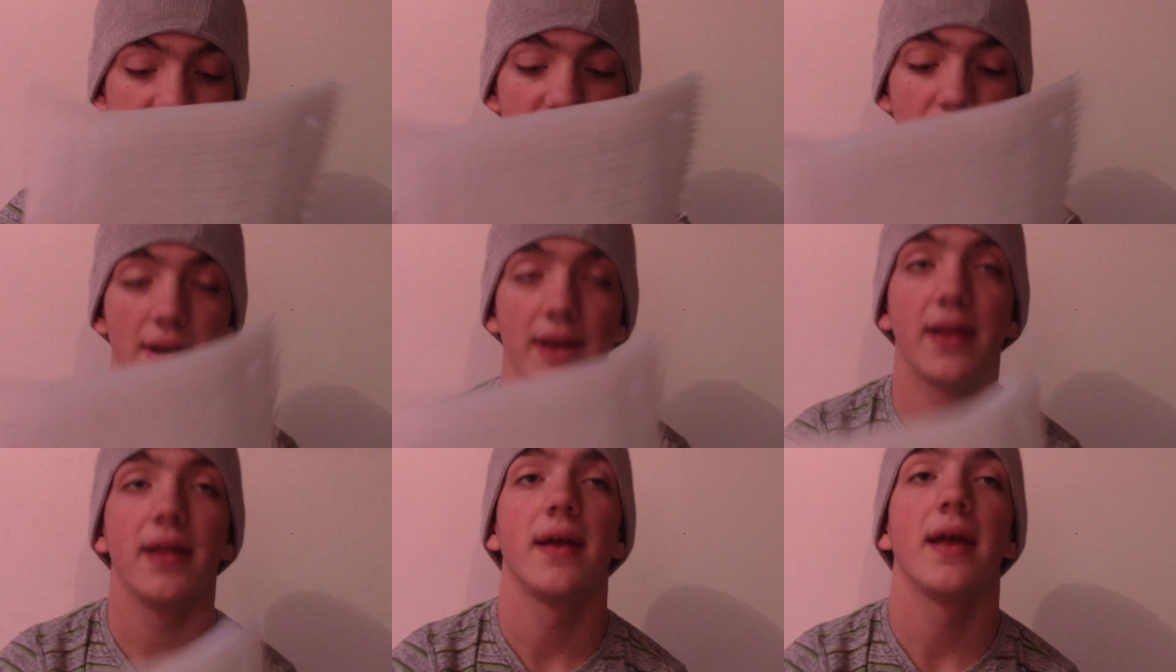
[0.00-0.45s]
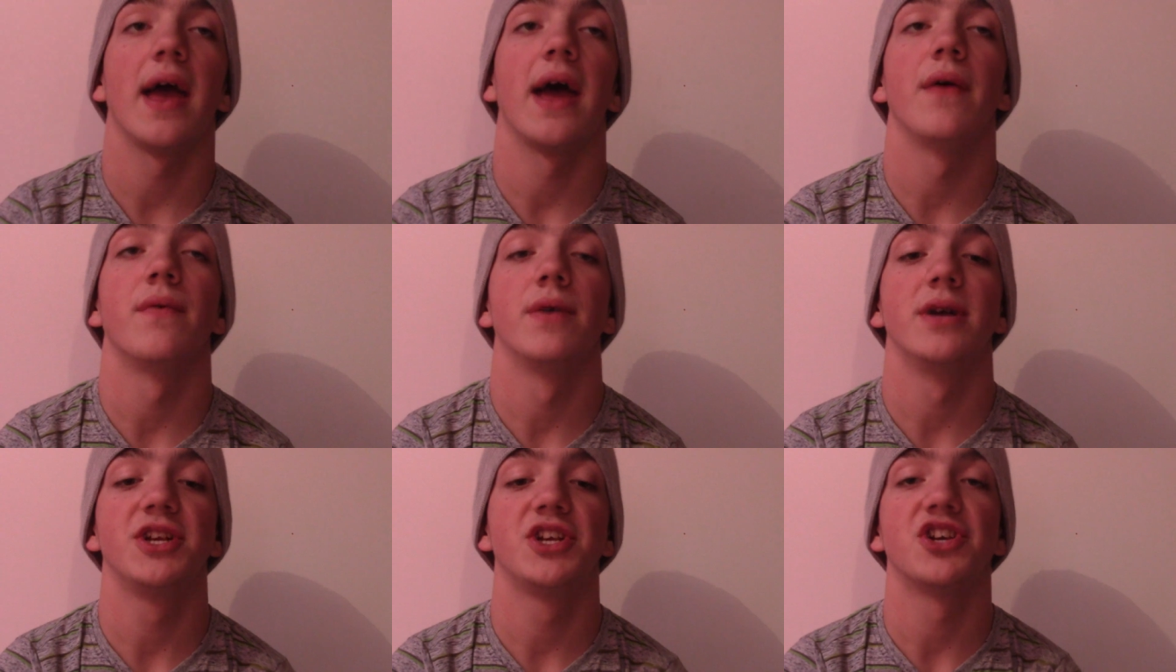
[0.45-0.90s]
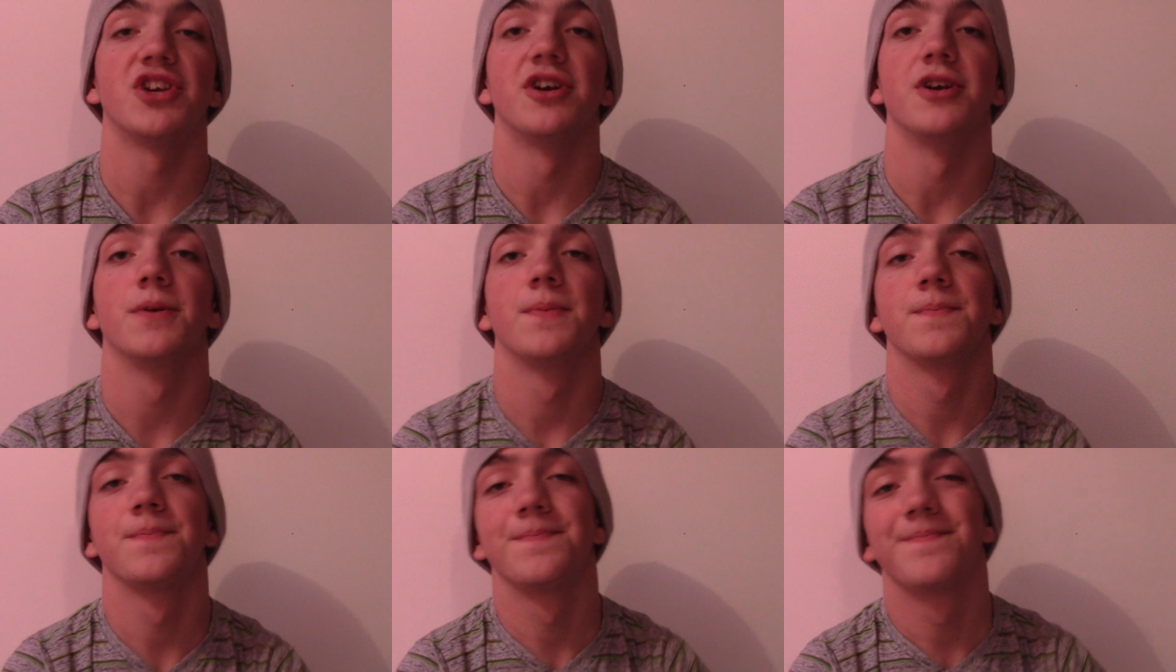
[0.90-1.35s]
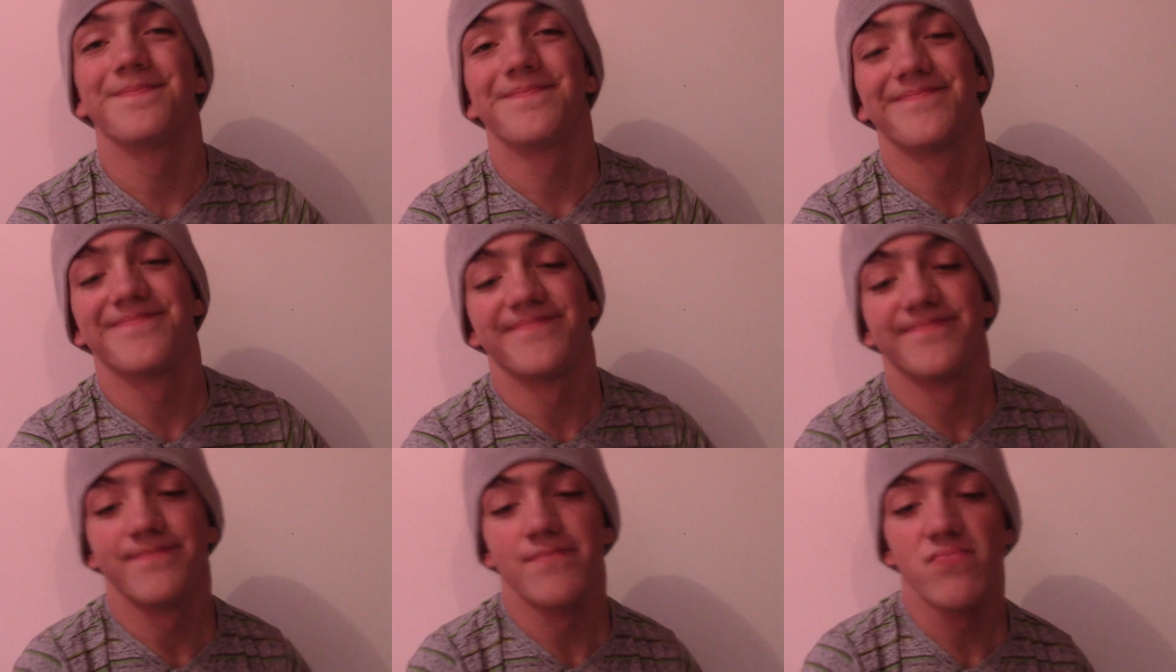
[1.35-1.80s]
could get richer.
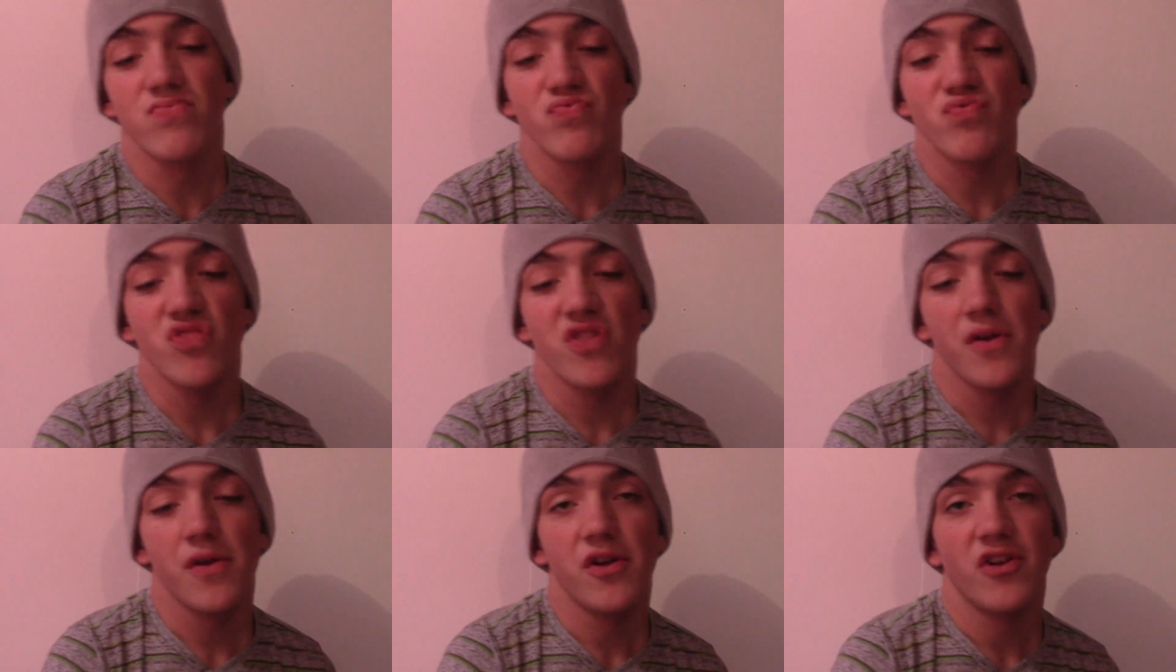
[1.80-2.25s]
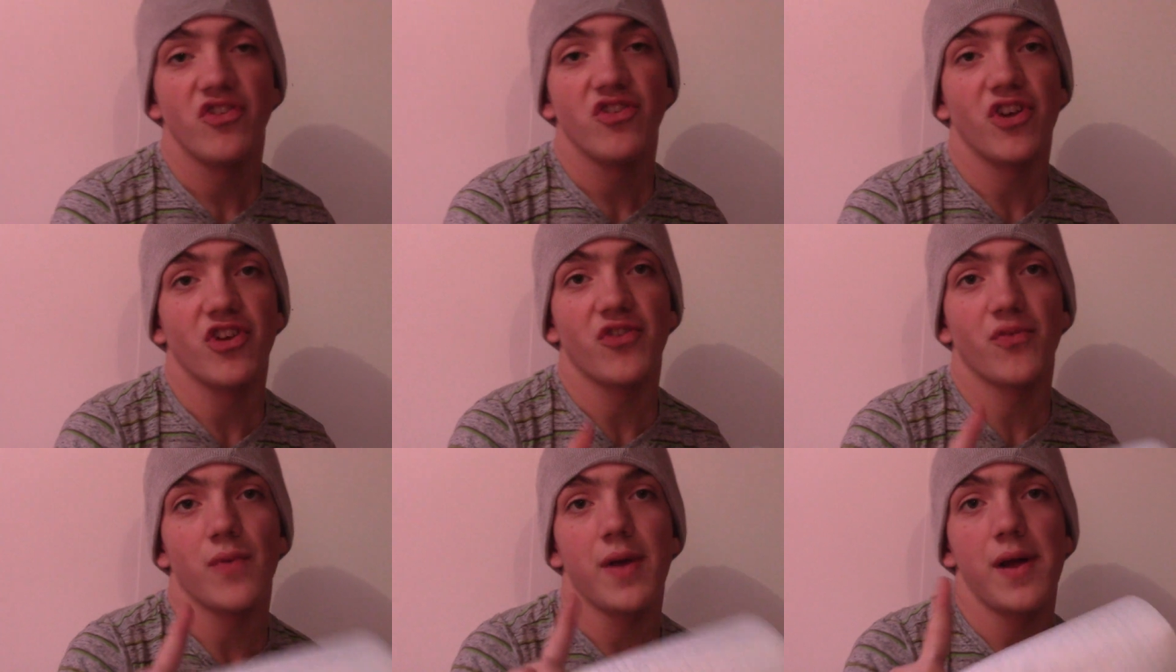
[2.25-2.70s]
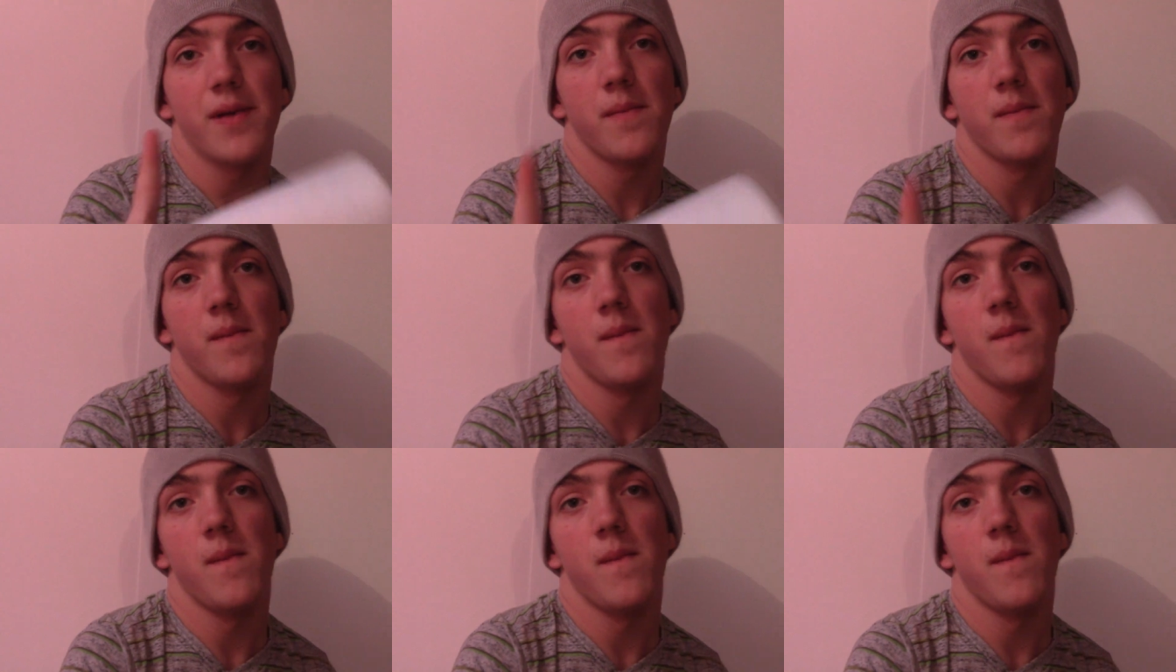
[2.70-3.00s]
Just wait.